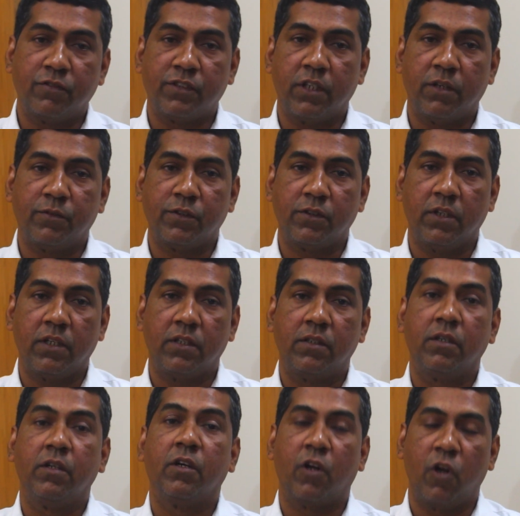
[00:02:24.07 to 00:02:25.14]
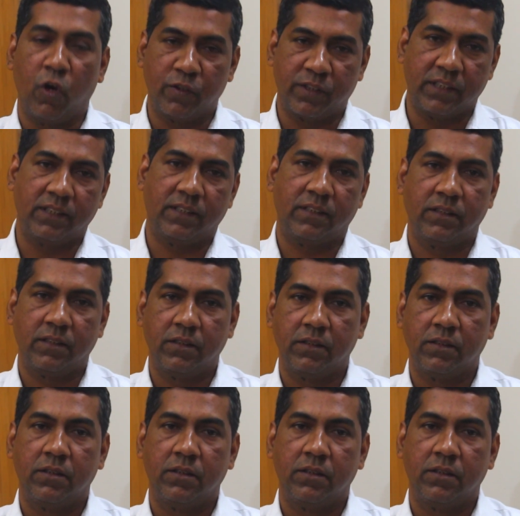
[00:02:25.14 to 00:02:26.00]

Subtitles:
of subordinate clauses.